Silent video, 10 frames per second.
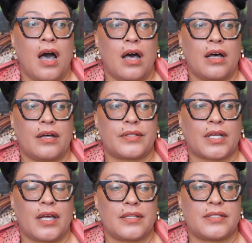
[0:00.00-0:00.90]

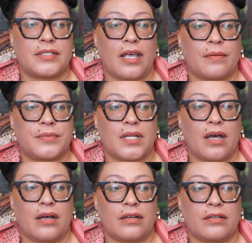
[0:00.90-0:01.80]
The concept
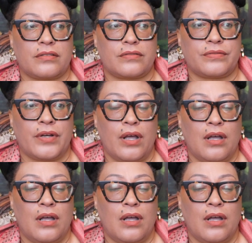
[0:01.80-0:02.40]
of